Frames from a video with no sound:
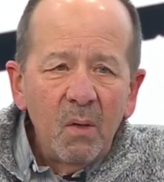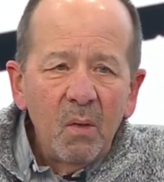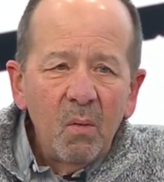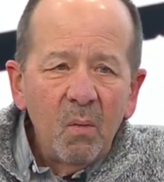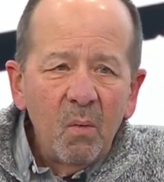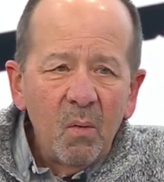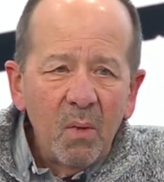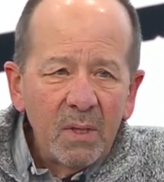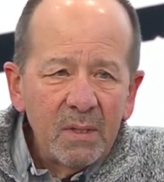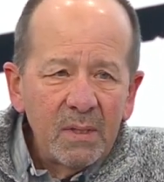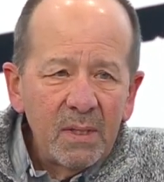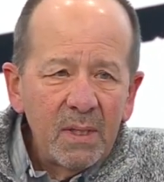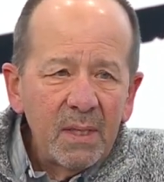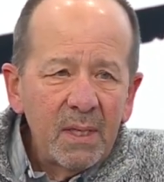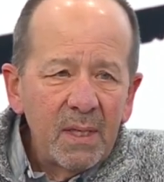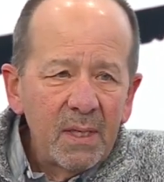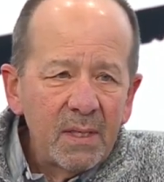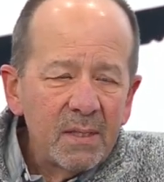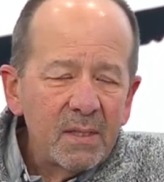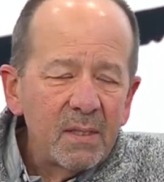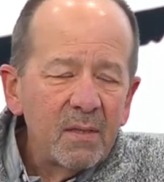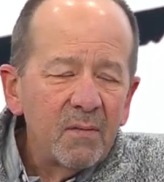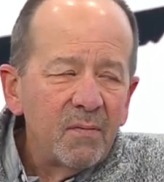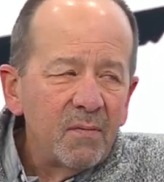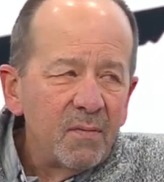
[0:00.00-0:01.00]
Once it
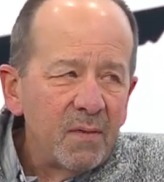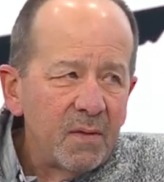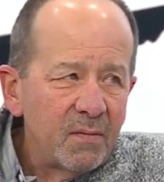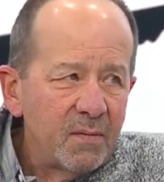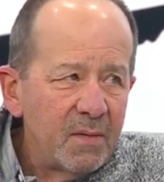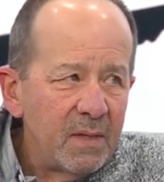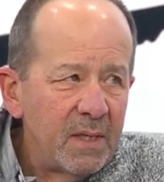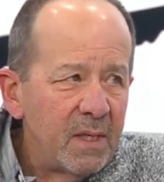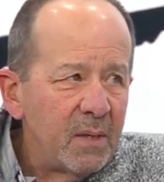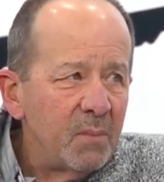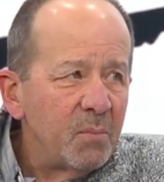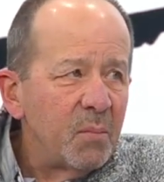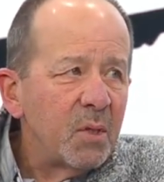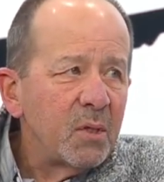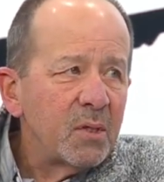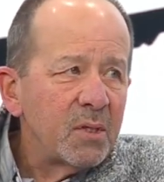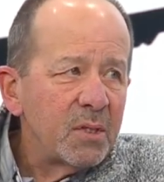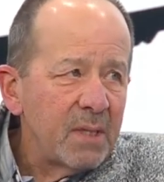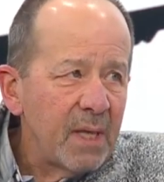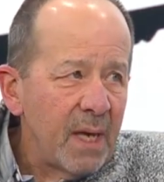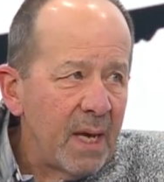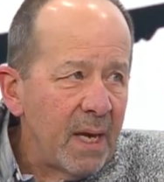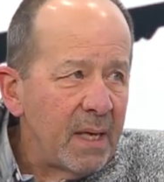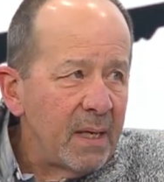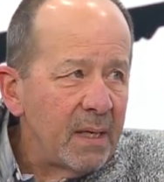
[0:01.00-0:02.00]
gets to fifteen
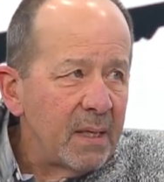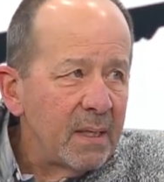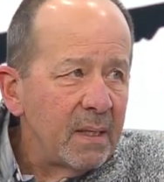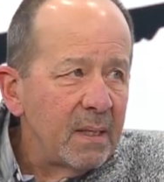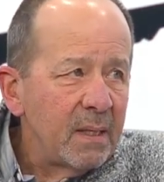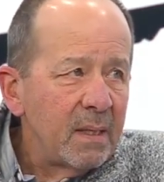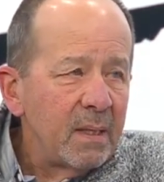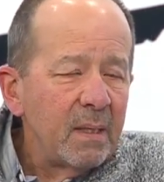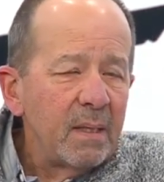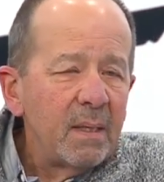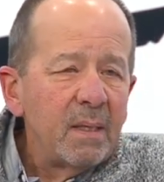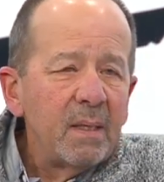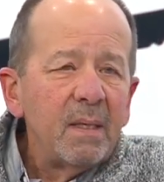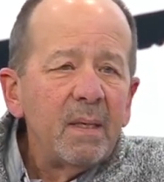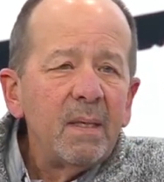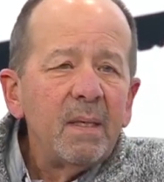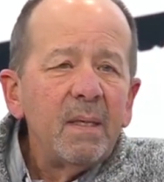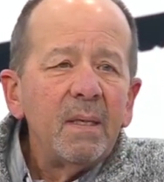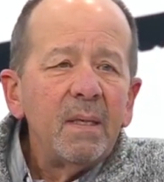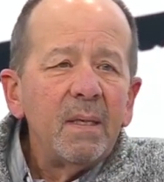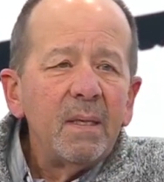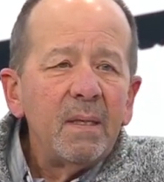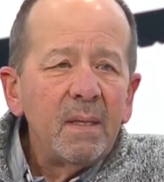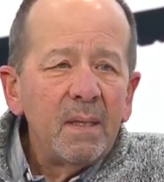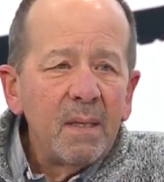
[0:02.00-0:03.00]
percent,
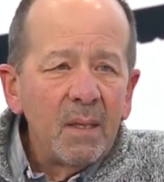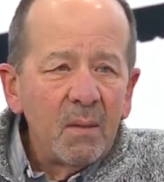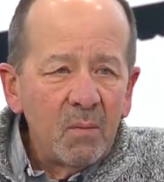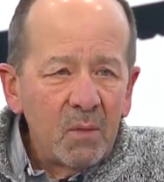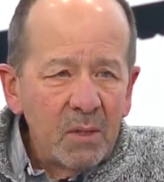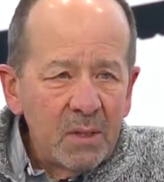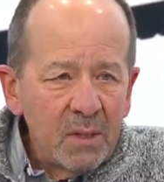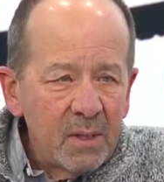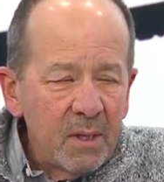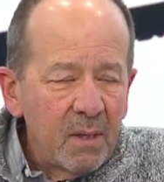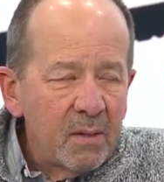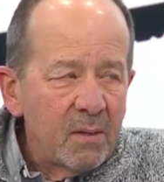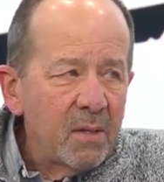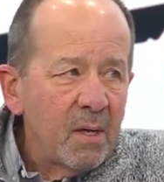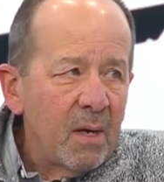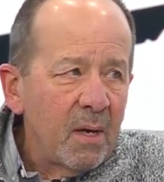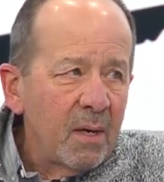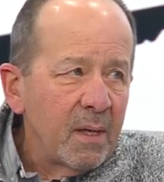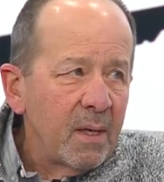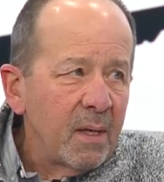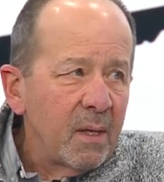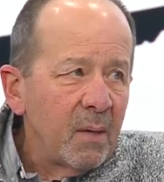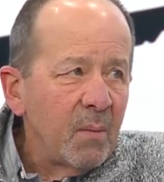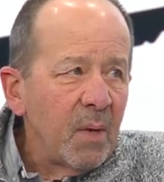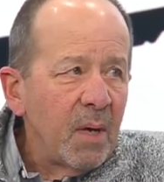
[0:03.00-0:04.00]
then we start
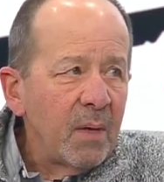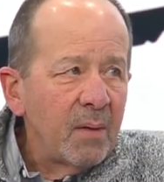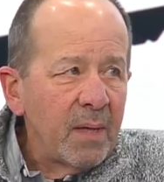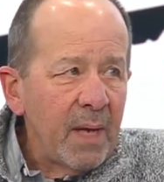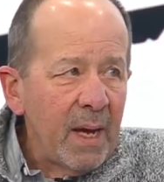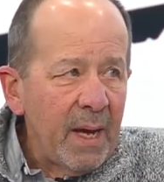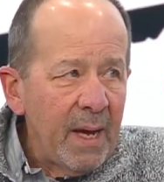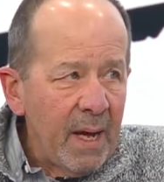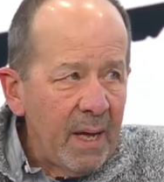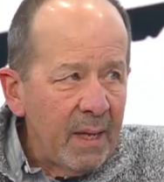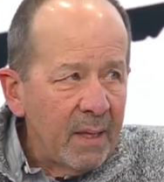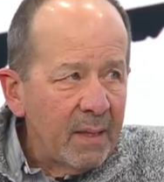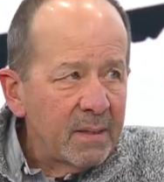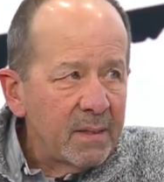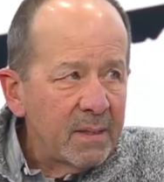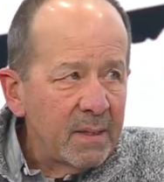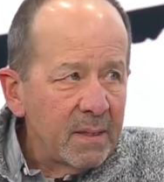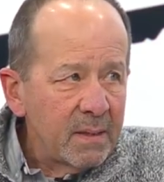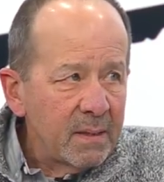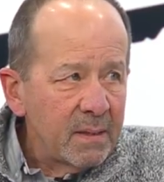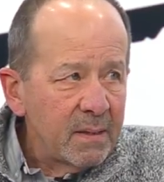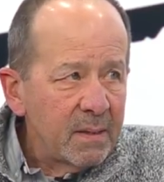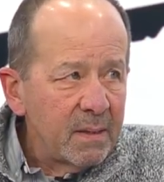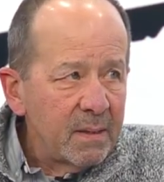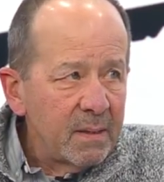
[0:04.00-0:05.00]
talking about
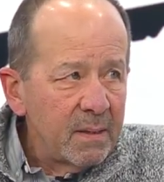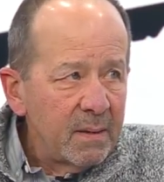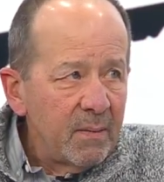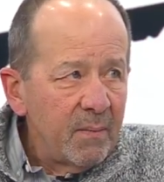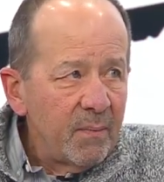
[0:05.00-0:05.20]
dialysis.